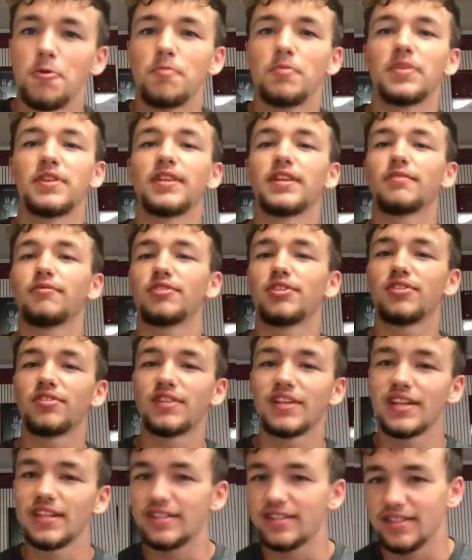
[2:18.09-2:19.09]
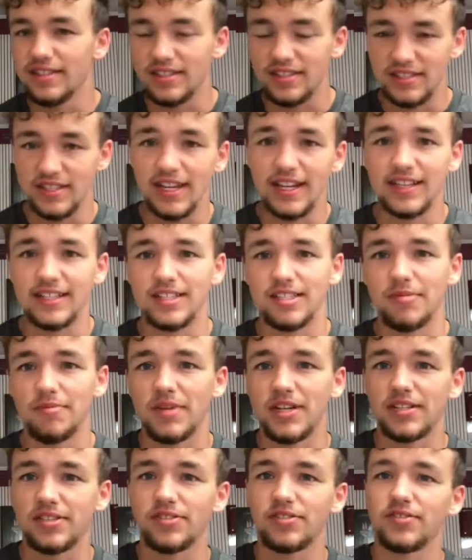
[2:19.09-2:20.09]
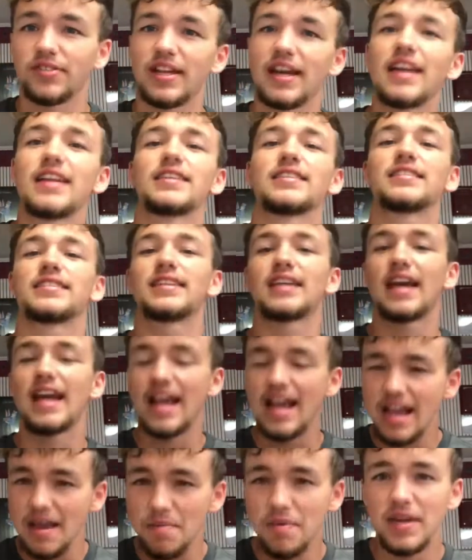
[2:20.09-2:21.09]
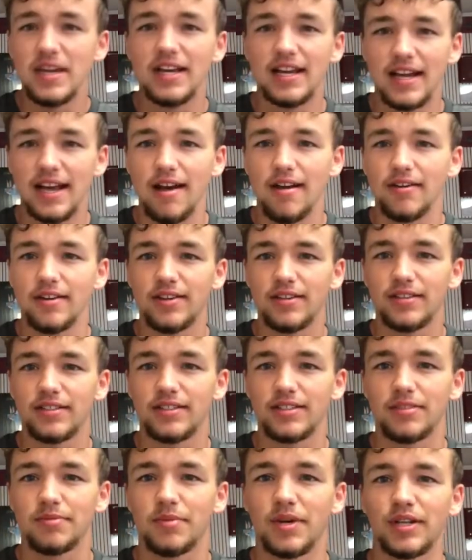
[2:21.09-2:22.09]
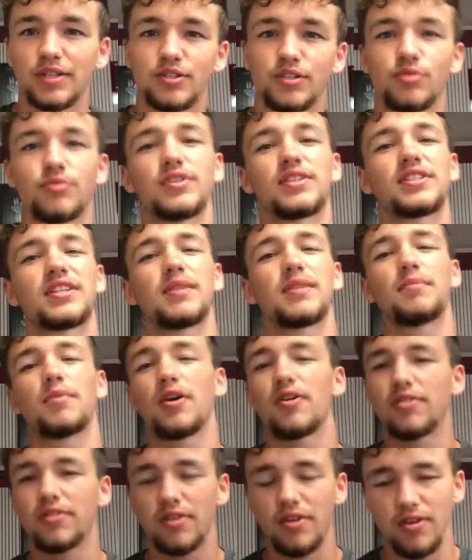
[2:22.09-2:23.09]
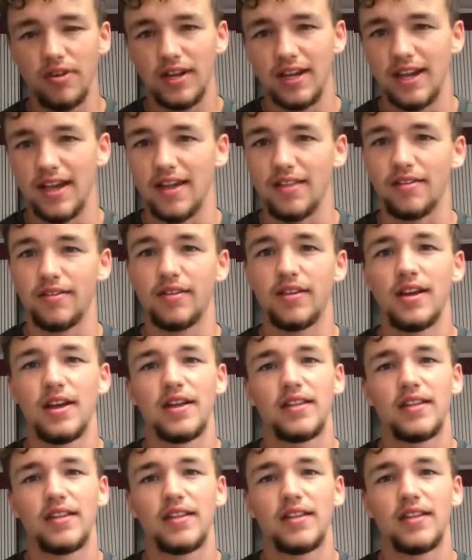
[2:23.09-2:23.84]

But then when you get into the second semester, that is the AP Calculus semester, which they both go together.